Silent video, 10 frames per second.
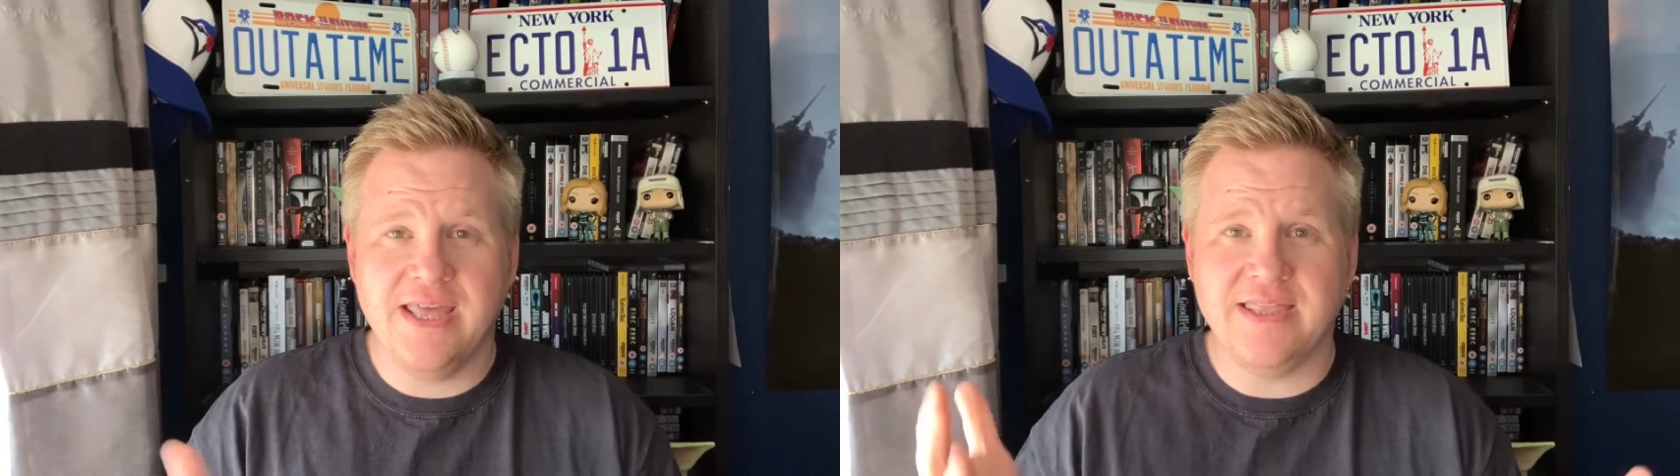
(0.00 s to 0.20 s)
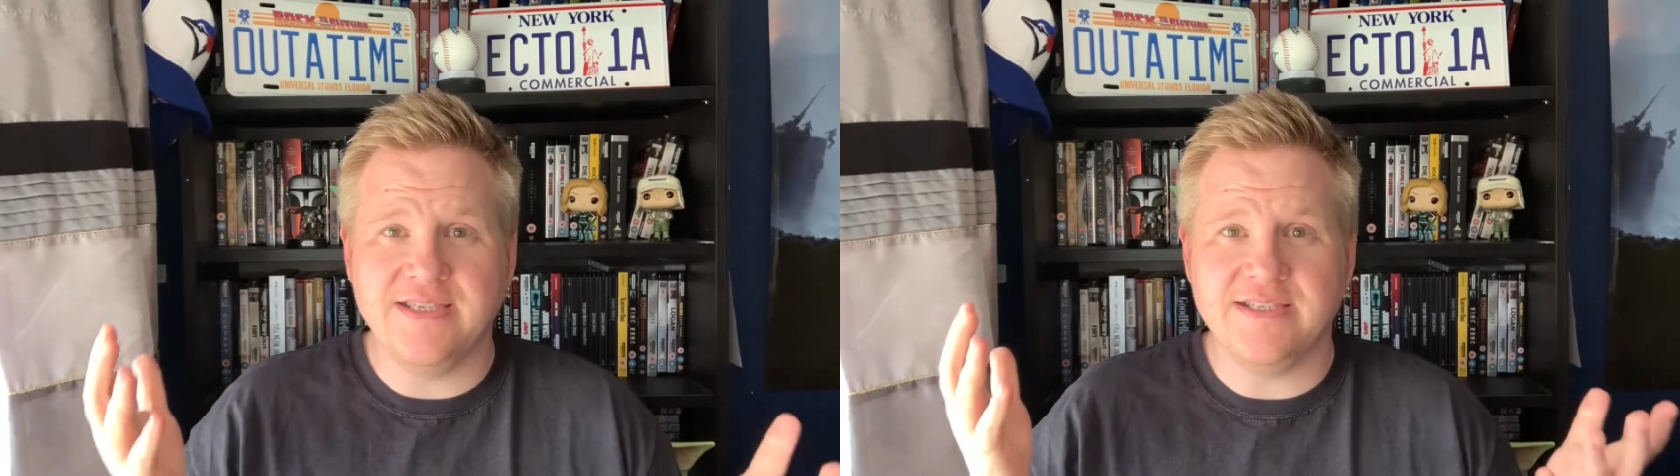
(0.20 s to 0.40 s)

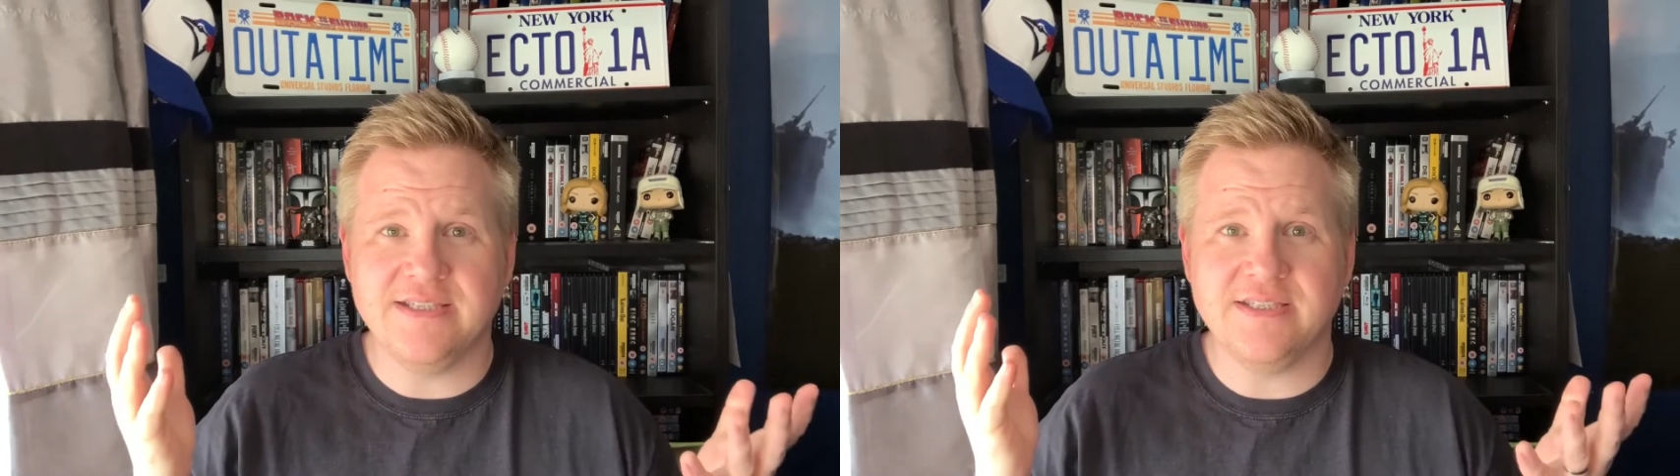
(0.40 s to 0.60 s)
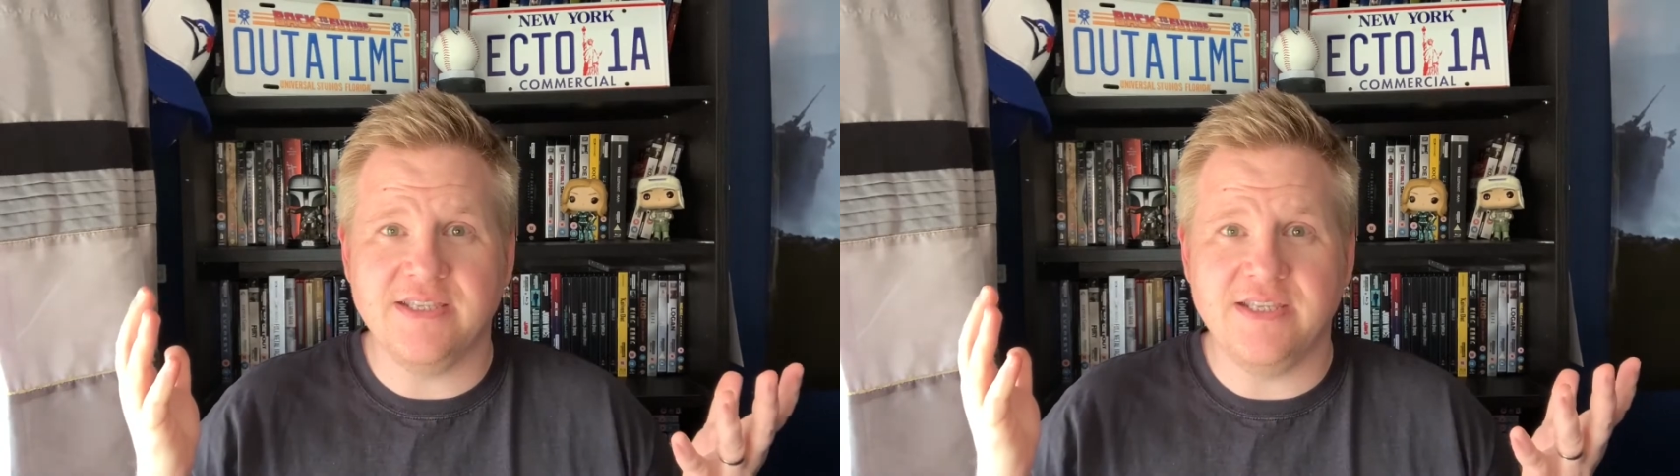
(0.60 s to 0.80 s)
This
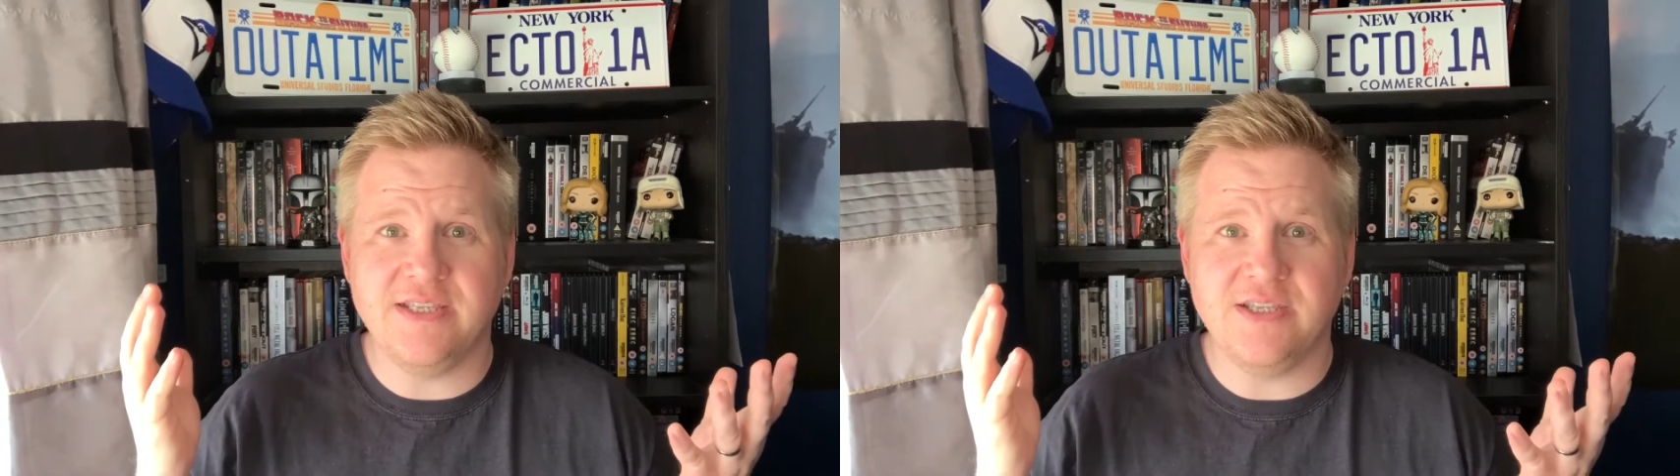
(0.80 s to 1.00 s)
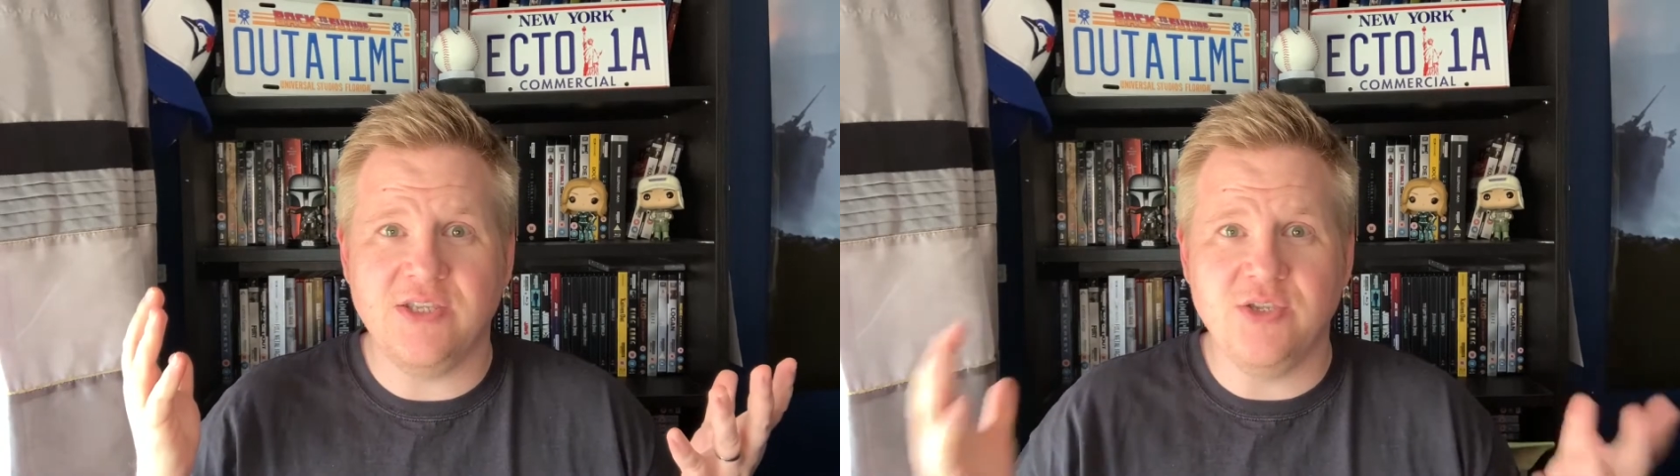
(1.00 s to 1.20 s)
is the
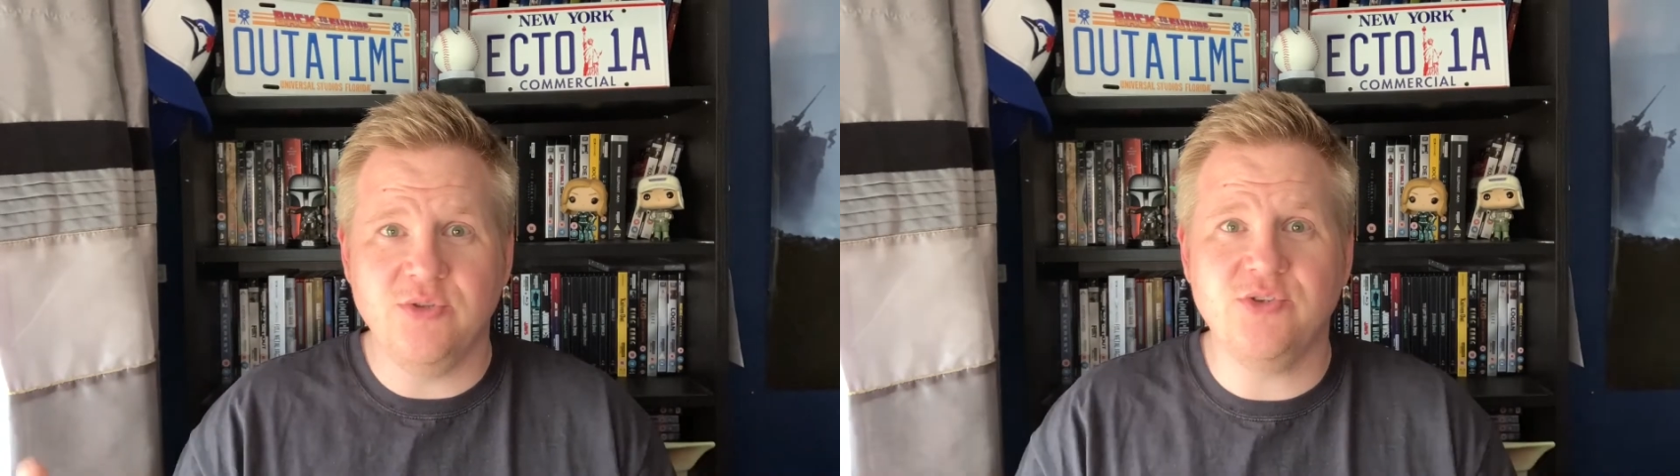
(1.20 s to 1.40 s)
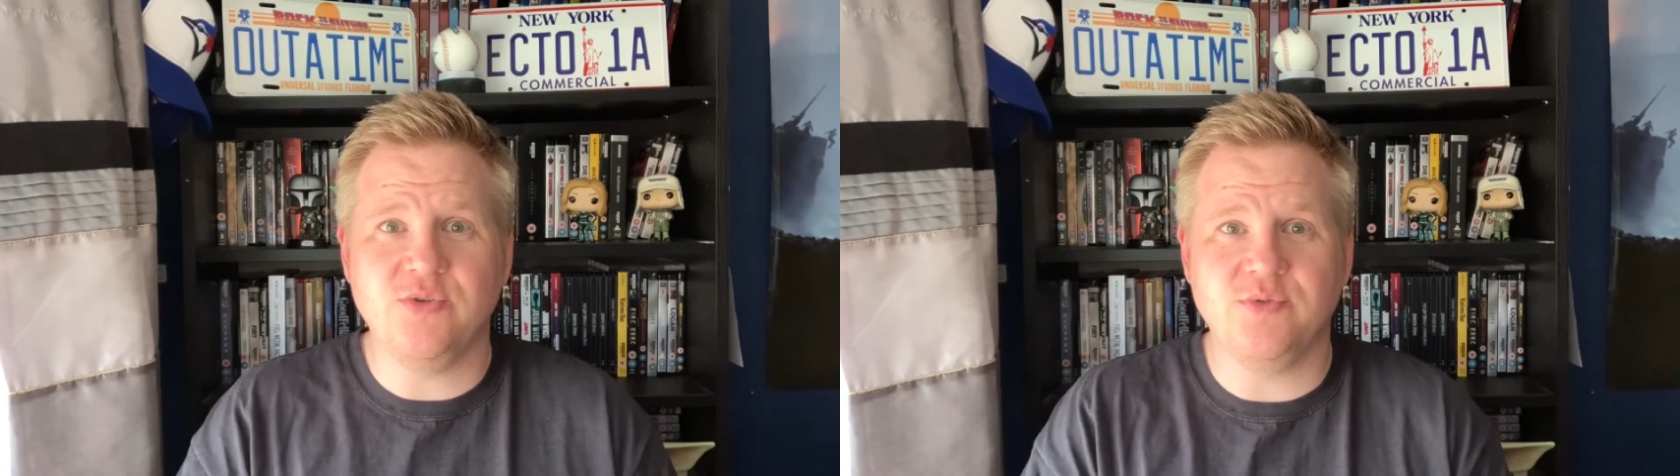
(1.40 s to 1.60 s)

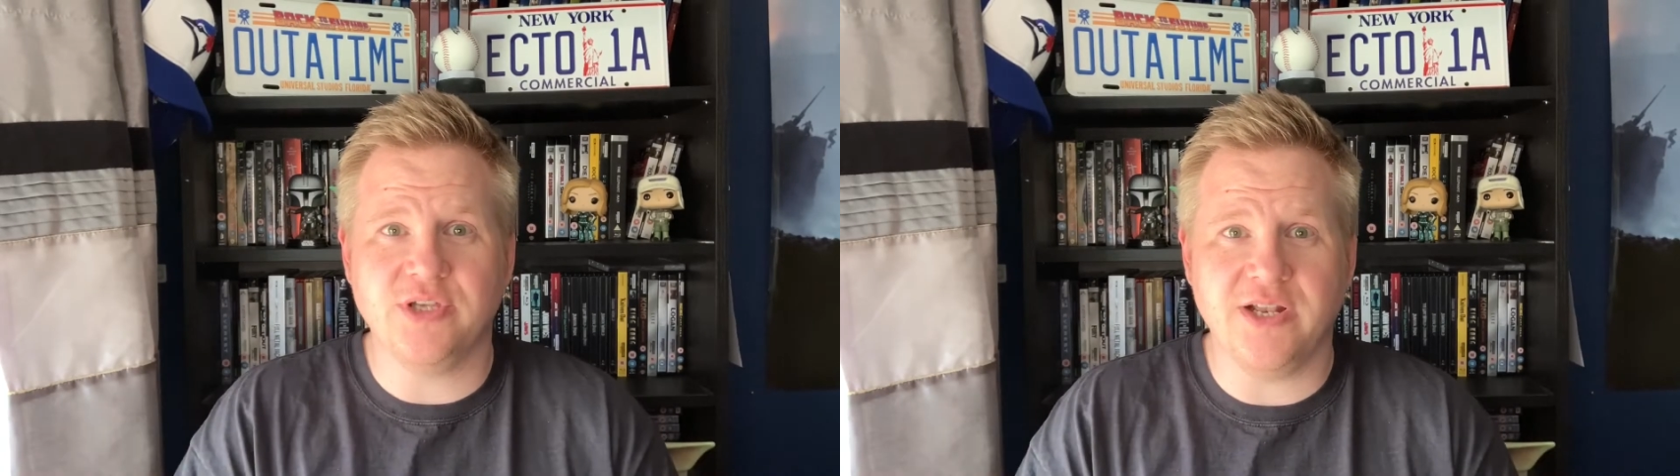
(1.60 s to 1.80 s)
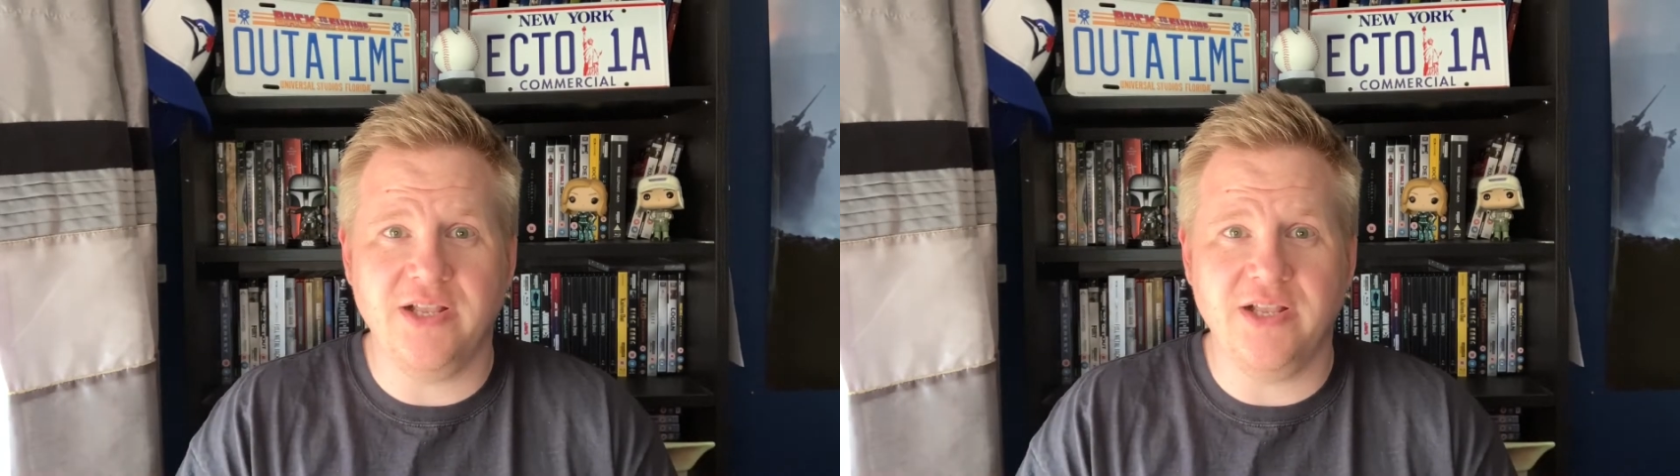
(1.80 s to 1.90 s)
YouTube channel